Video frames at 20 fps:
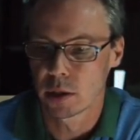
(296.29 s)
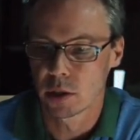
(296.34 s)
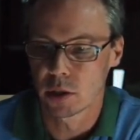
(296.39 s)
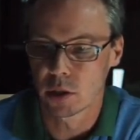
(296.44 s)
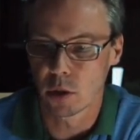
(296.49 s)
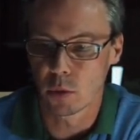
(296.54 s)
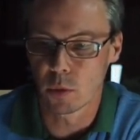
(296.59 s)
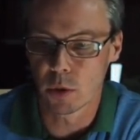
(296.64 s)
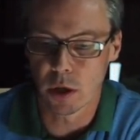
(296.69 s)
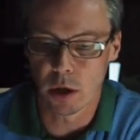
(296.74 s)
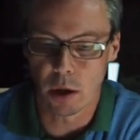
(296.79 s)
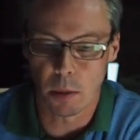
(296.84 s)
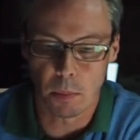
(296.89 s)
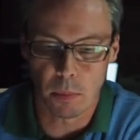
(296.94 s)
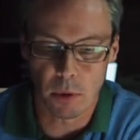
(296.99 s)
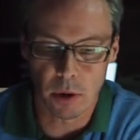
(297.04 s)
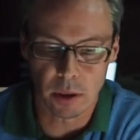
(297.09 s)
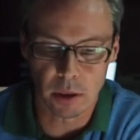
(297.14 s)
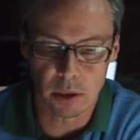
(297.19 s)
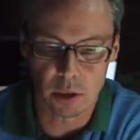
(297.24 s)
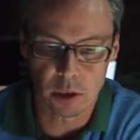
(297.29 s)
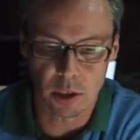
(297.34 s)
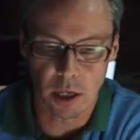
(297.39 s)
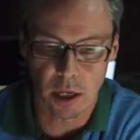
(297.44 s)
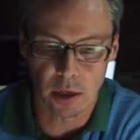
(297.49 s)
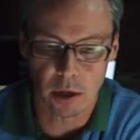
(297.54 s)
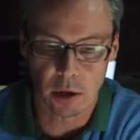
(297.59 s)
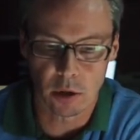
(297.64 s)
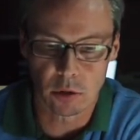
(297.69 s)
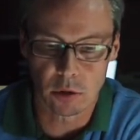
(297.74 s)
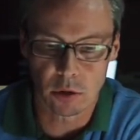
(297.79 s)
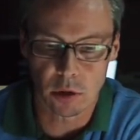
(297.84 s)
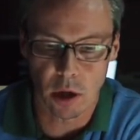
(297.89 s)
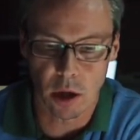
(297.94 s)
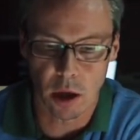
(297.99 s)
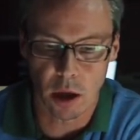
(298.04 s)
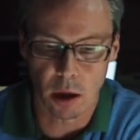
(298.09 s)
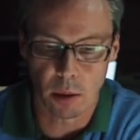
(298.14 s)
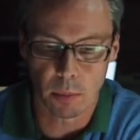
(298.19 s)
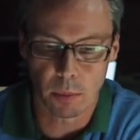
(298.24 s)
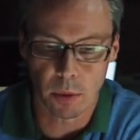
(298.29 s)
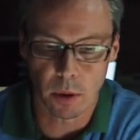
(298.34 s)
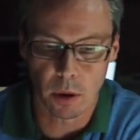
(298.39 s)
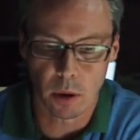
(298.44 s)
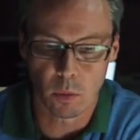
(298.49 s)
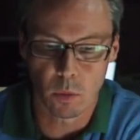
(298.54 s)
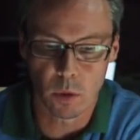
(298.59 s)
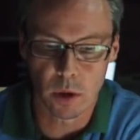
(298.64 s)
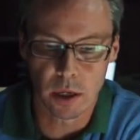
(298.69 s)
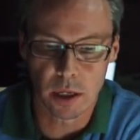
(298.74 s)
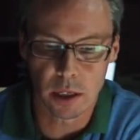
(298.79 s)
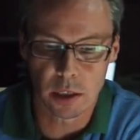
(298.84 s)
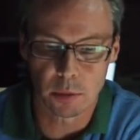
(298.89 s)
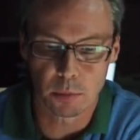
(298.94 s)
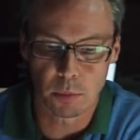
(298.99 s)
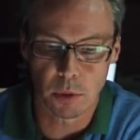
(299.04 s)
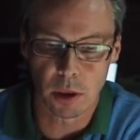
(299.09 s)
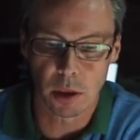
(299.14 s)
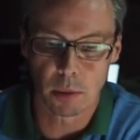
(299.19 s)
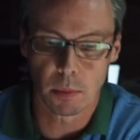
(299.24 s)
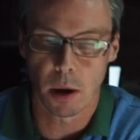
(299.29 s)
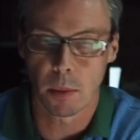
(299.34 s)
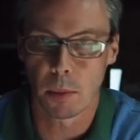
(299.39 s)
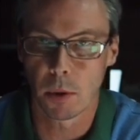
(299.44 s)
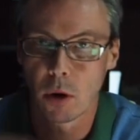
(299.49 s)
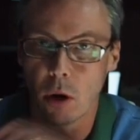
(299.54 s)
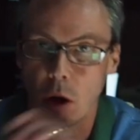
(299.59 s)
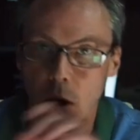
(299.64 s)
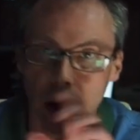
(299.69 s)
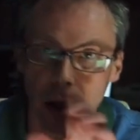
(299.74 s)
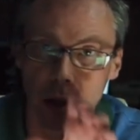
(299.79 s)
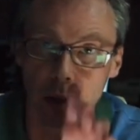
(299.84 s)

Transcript: So we're going to bring the shadows up, and we need to bring them up a lot.